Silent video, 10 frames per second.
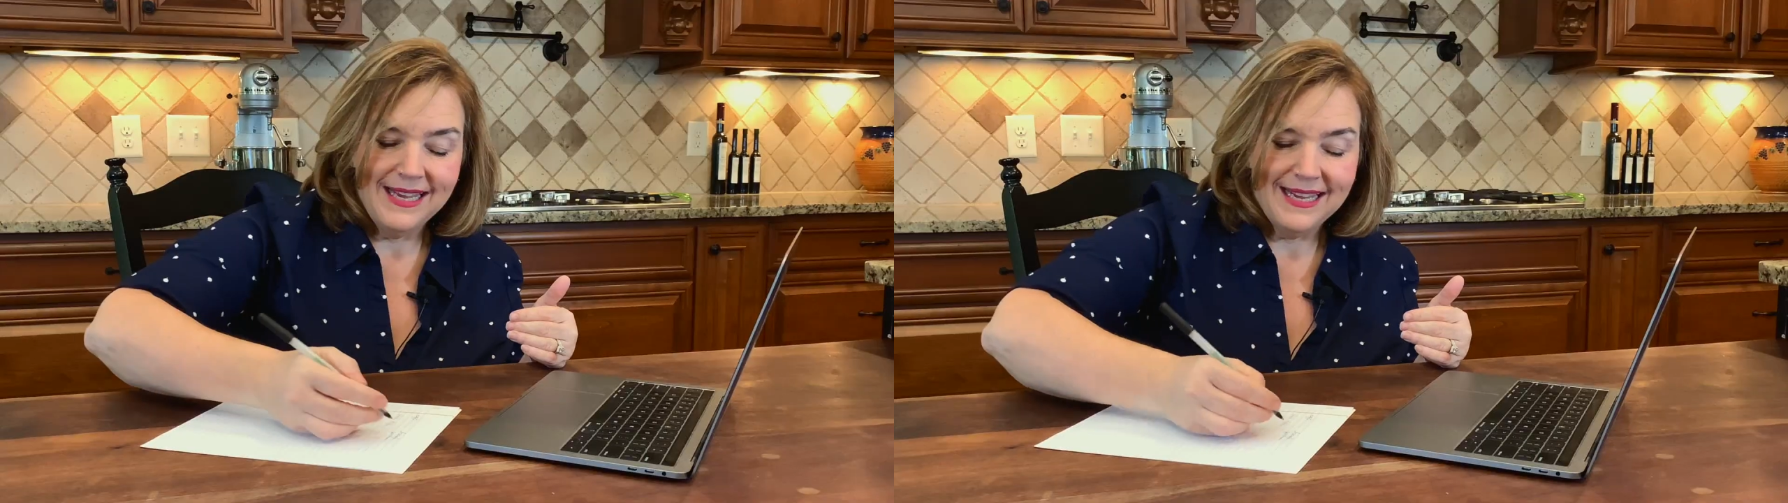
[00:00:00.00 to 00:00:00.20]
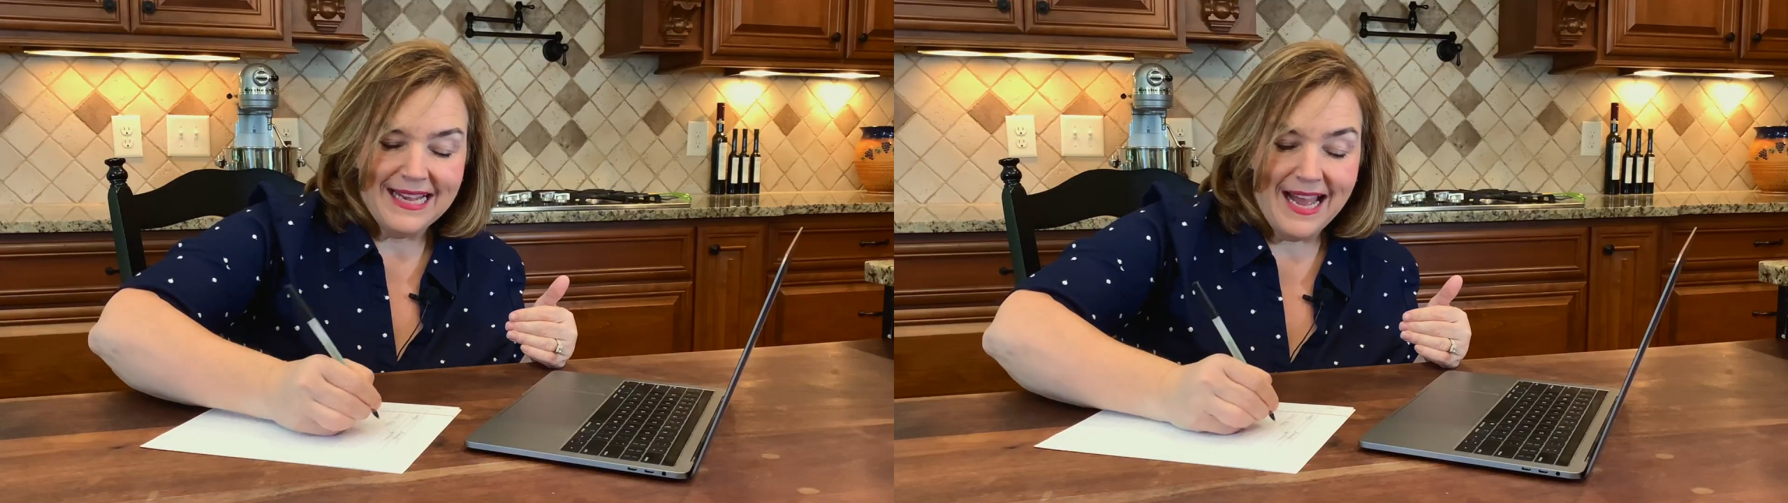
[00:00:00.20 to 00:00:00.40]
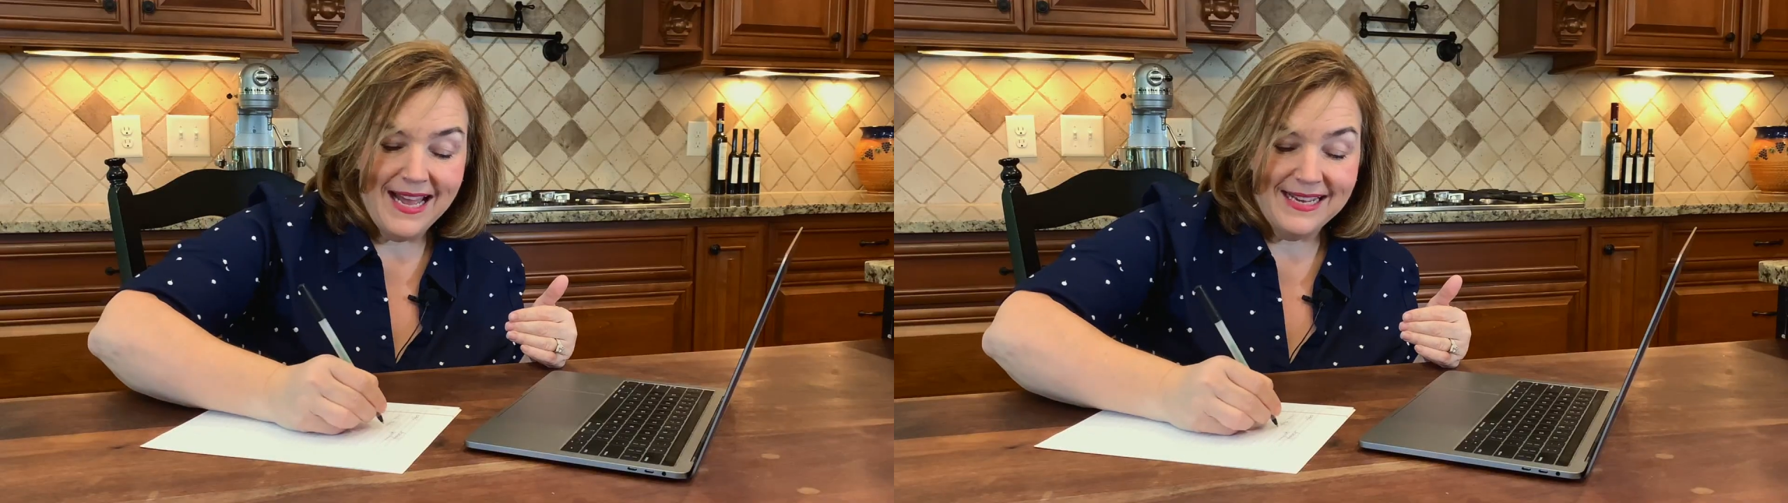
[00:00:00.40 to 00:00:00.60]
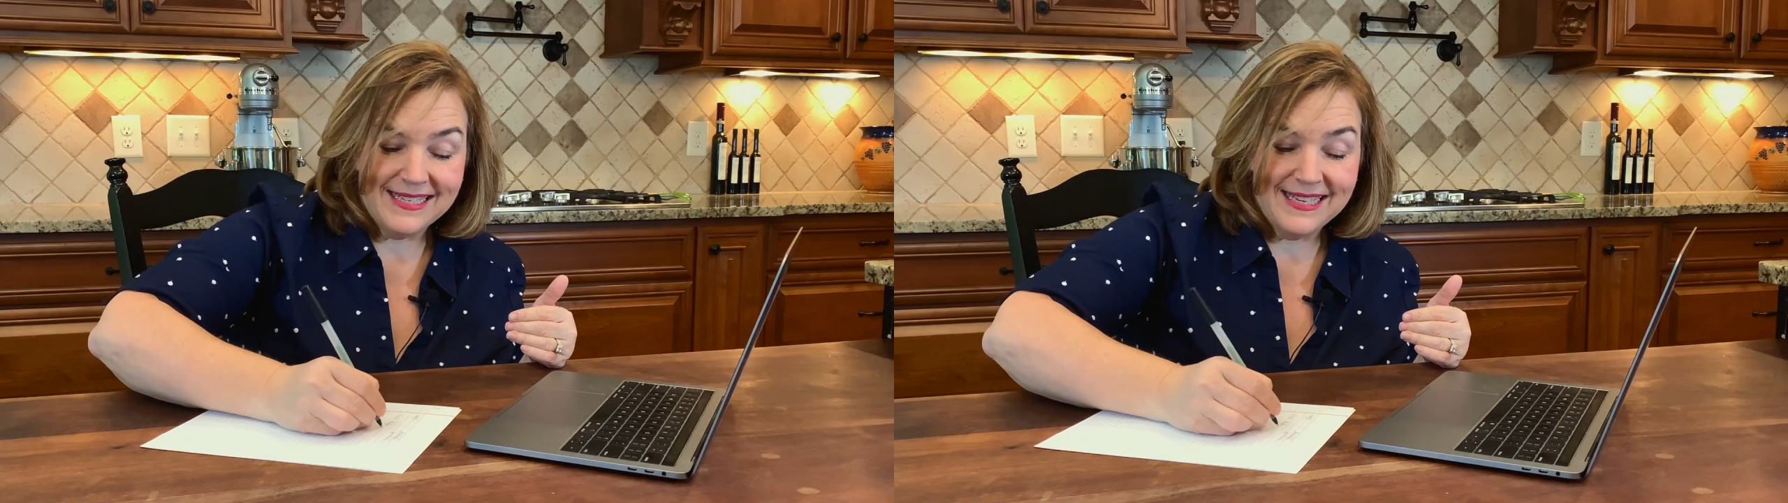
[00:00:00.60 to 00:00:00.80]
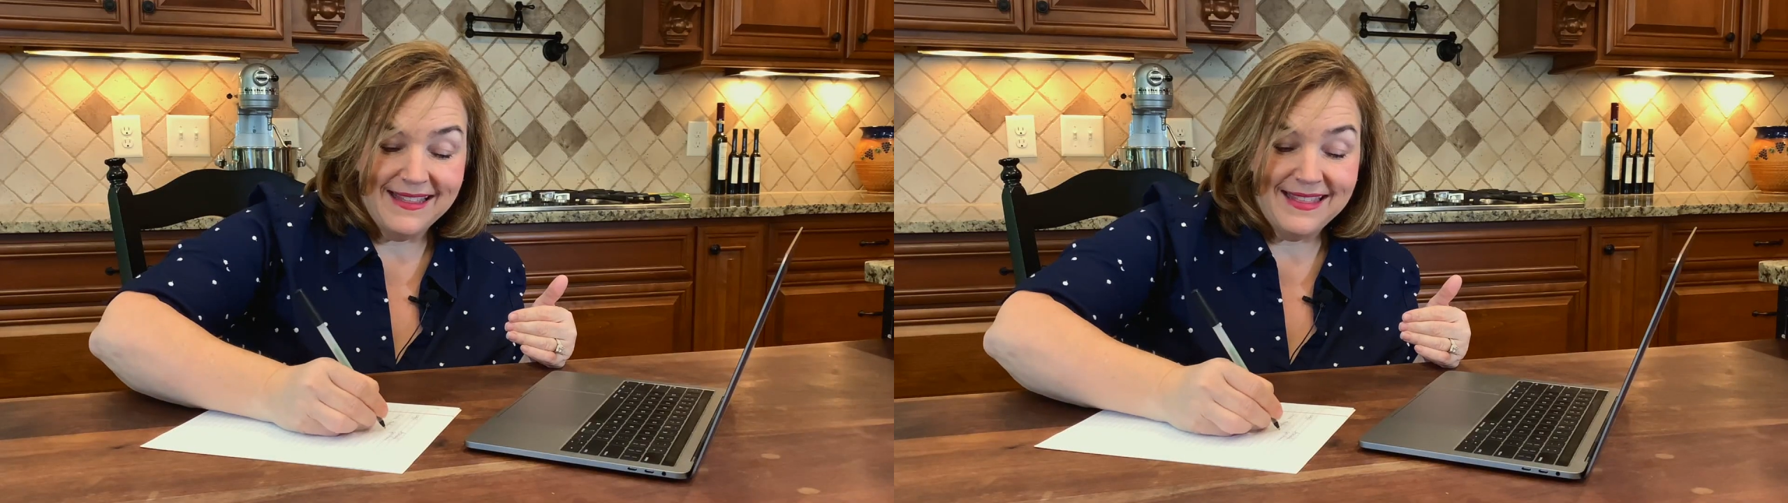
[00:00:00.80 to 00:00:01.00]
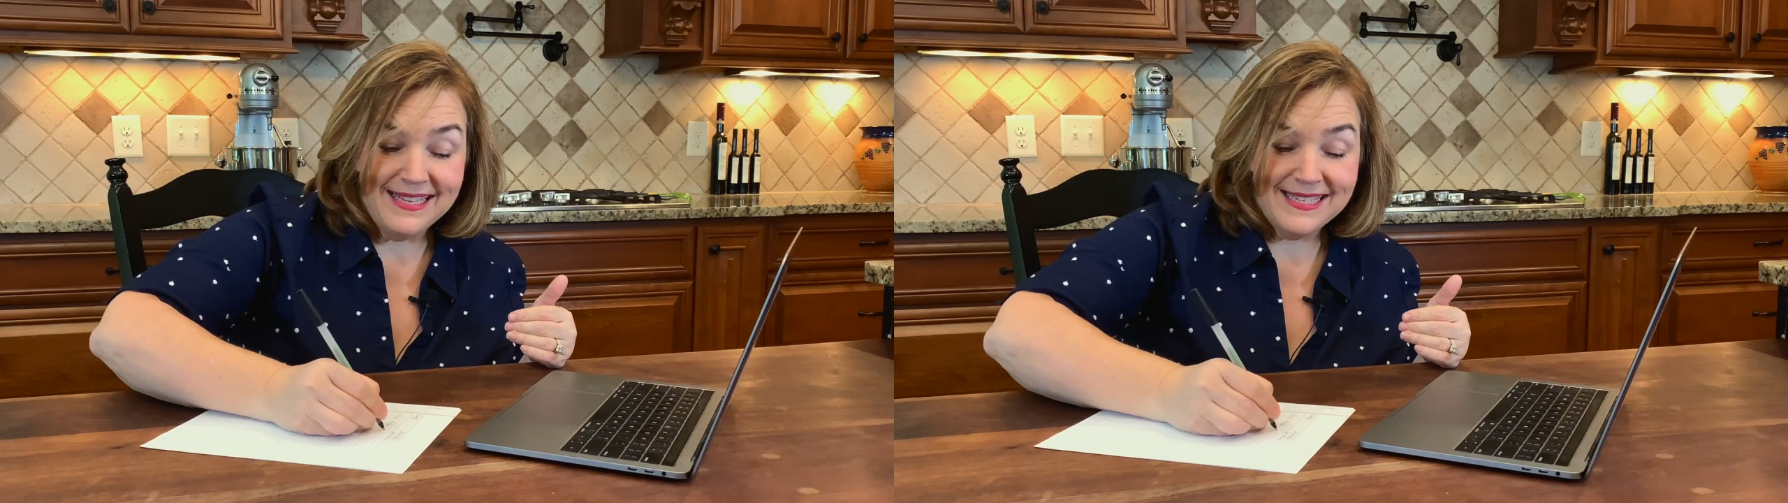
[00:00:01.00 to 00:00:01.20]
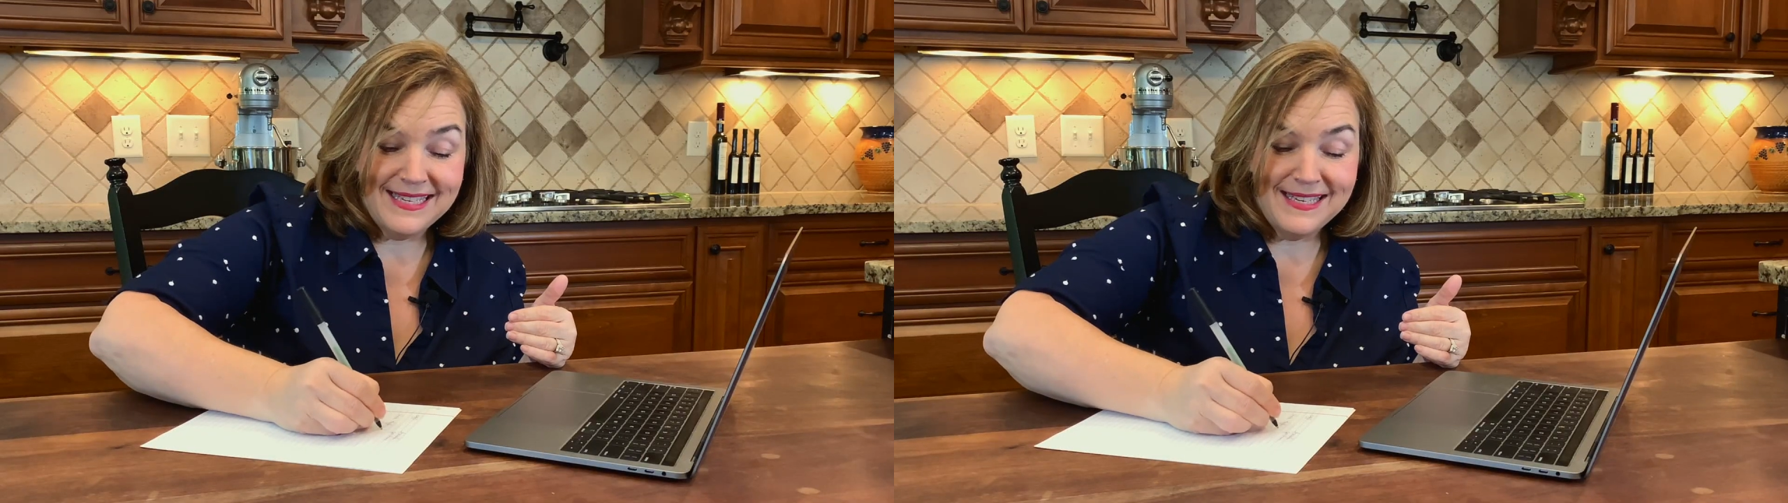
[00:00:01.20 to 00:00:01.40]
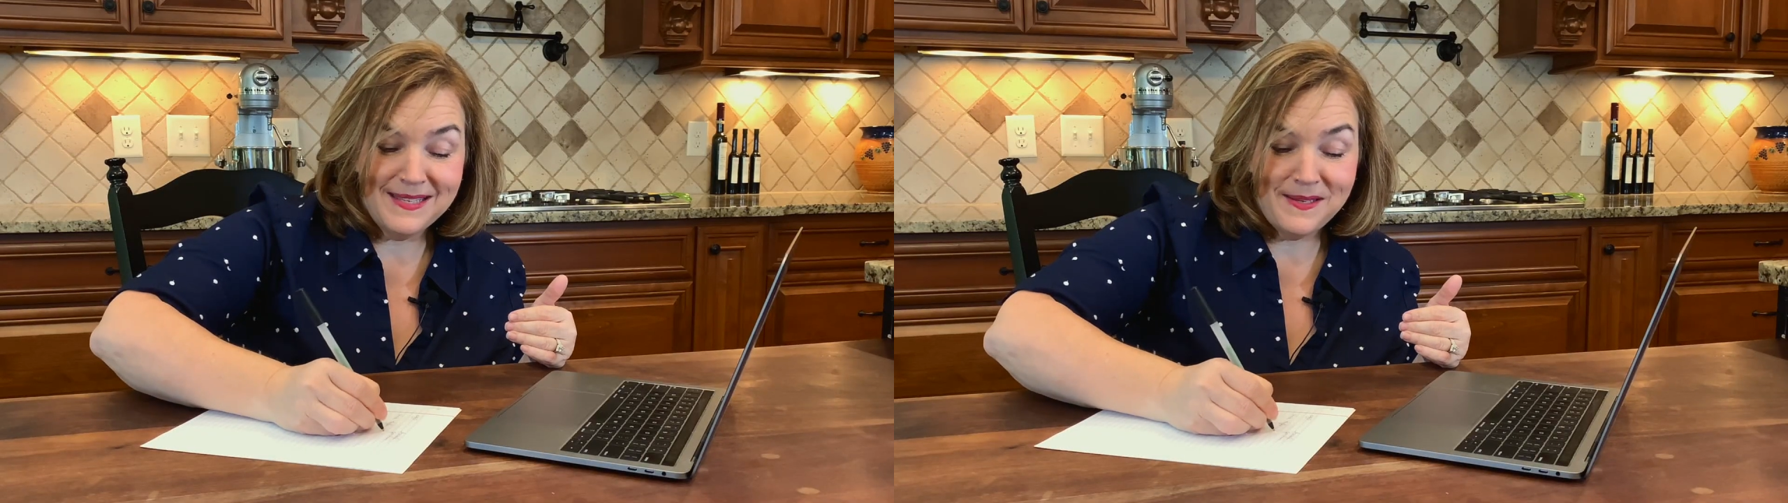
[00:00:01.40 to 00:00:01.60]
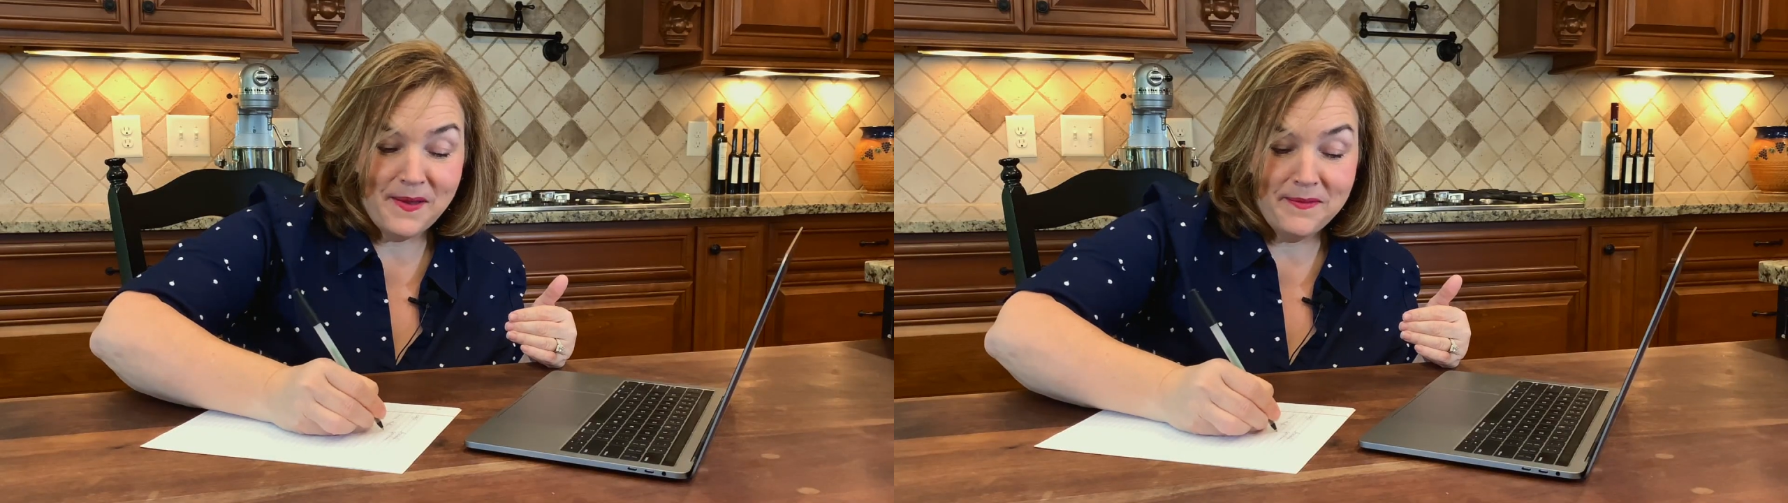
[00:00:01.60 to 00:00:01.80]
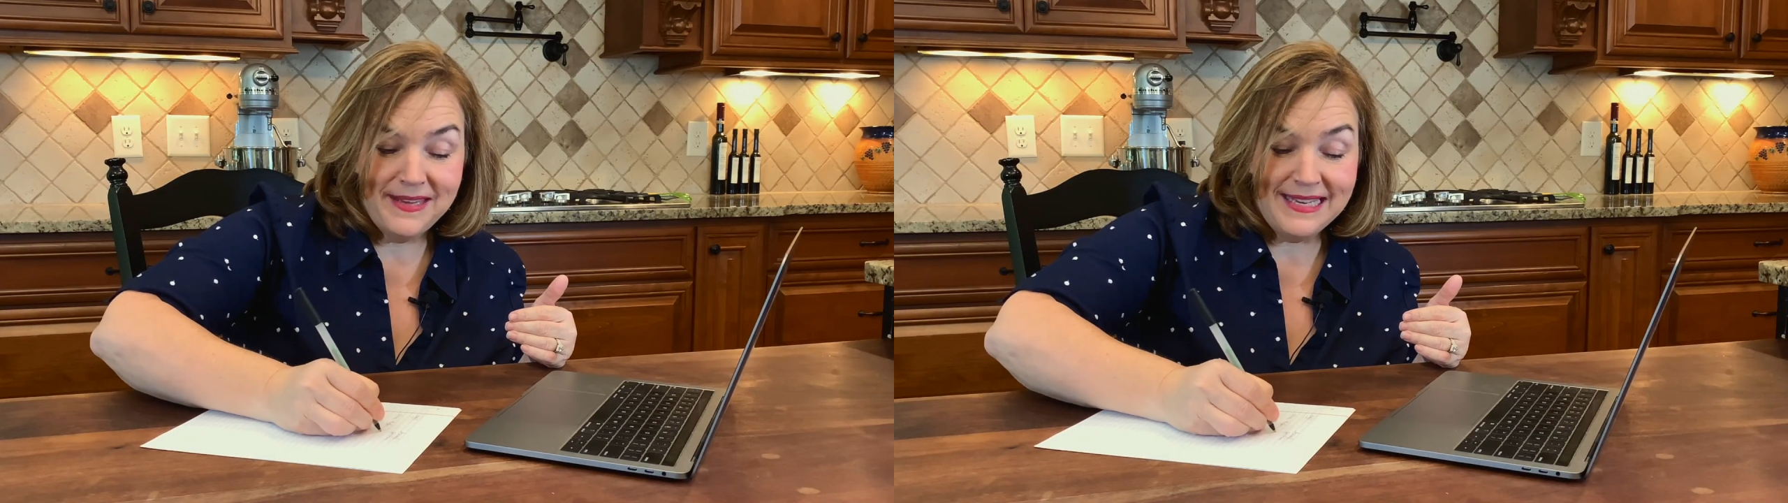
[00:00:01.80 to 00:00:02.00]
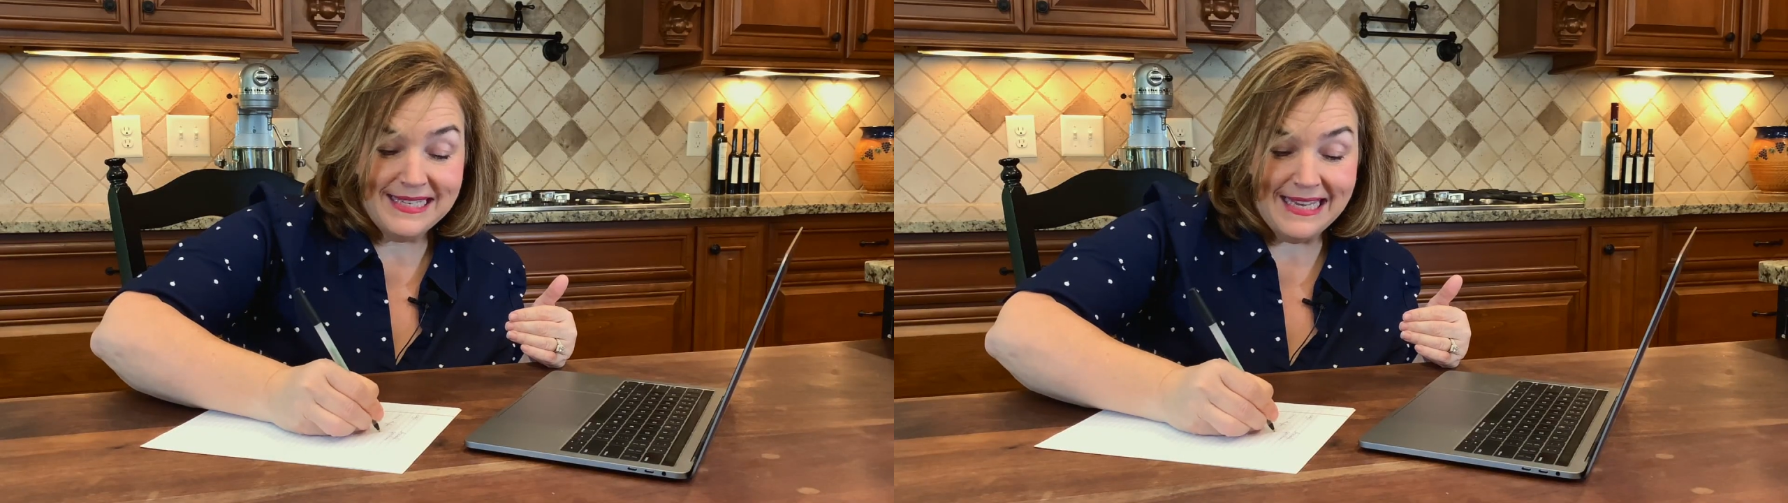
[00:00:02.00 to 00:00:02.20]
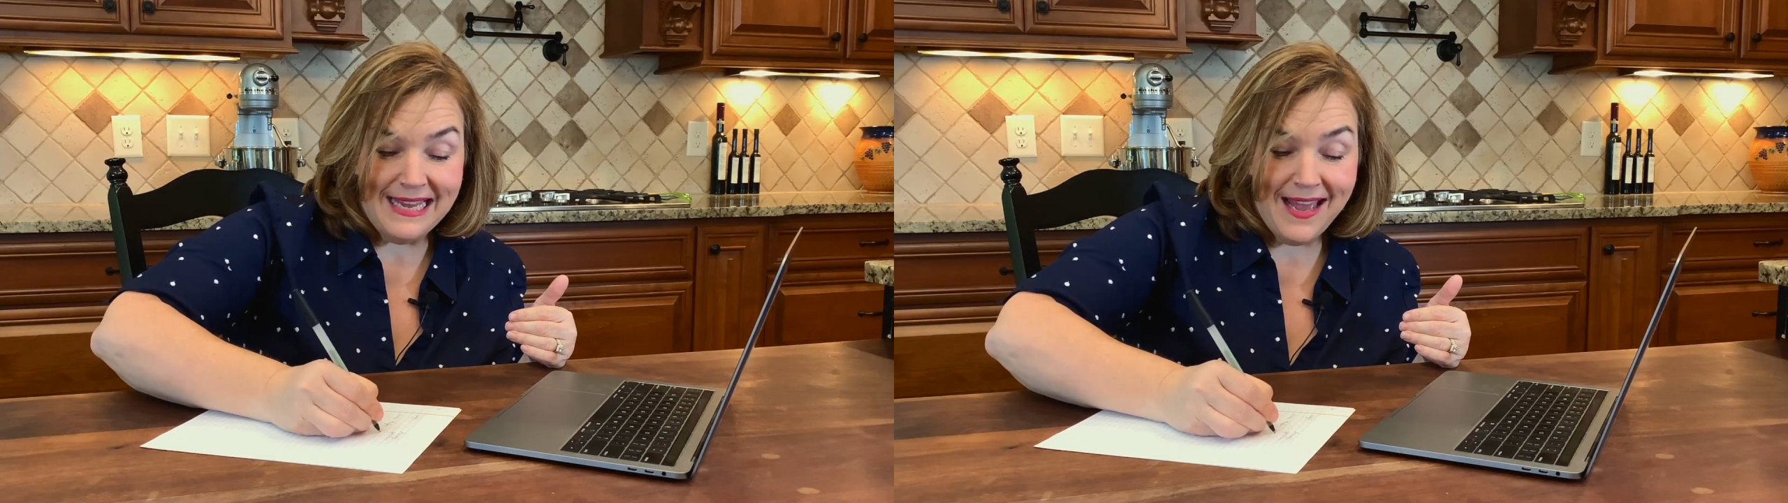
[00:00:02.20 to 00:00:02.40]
Guys, this is so easy.